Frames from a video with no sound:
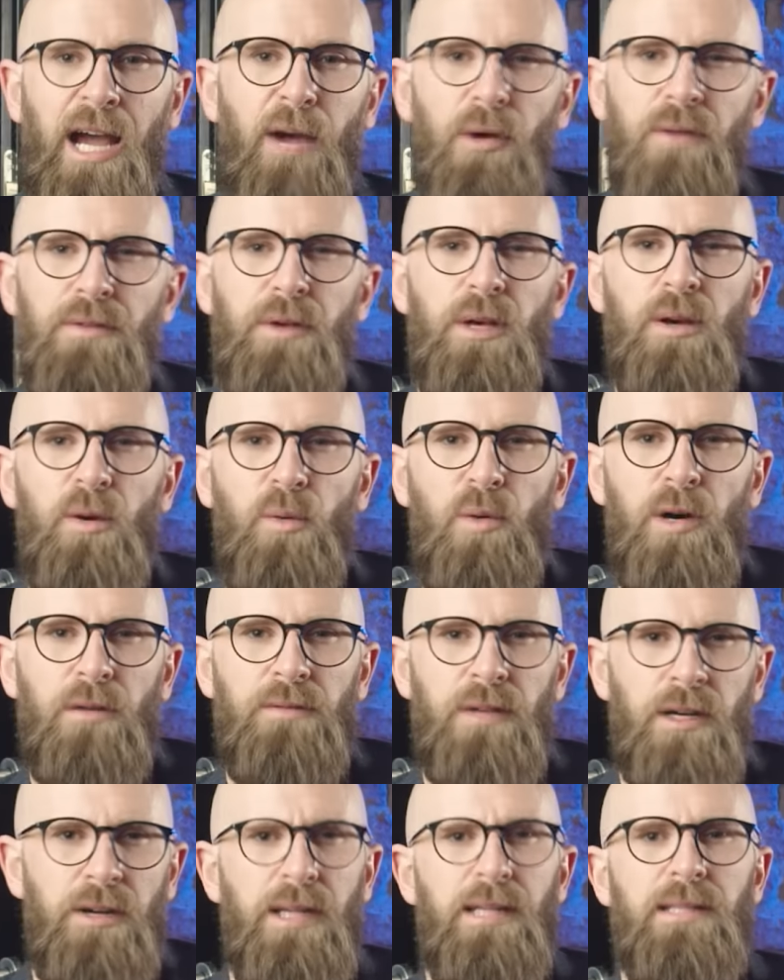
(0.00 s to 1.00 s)
However, while
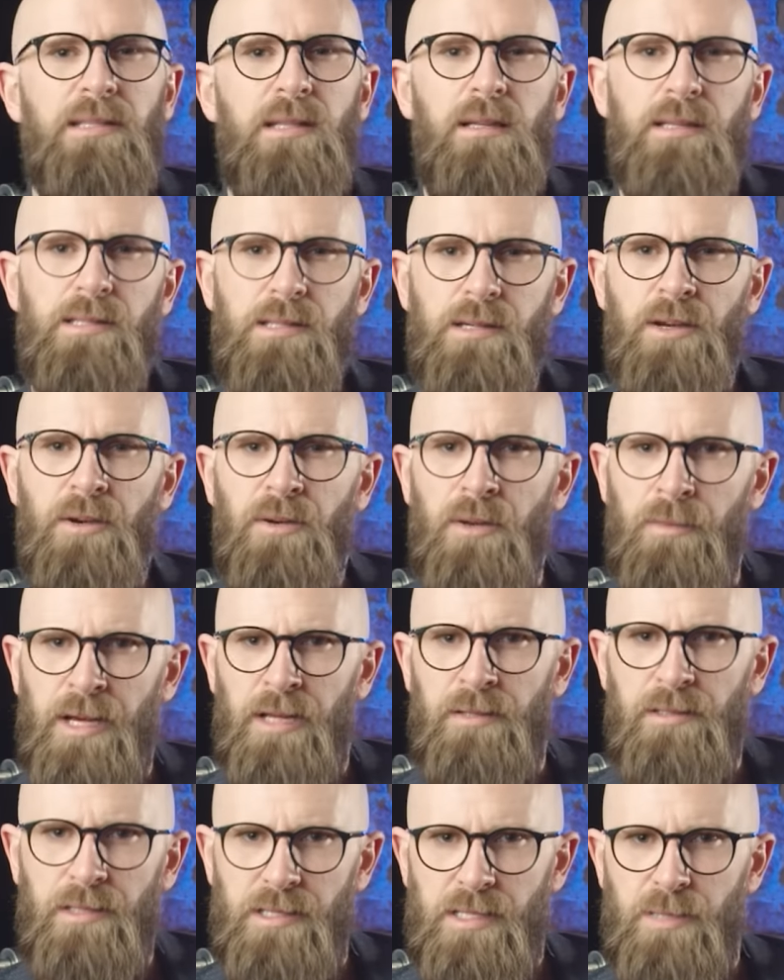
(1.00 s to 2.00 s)
very little is known
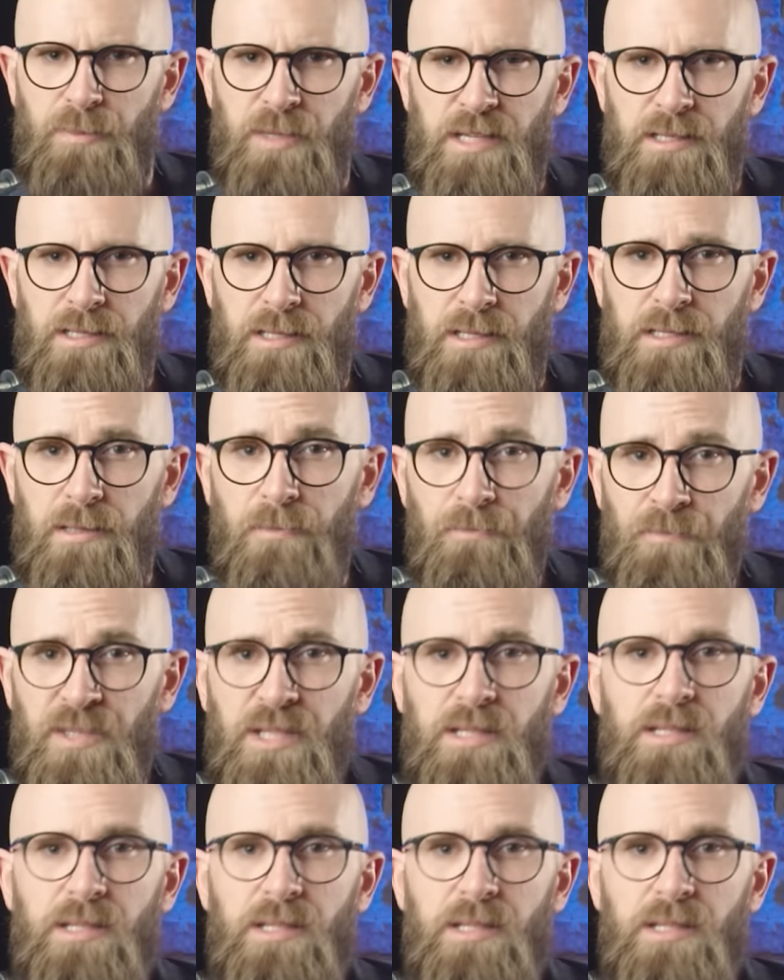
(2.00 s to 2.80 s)
about this species, the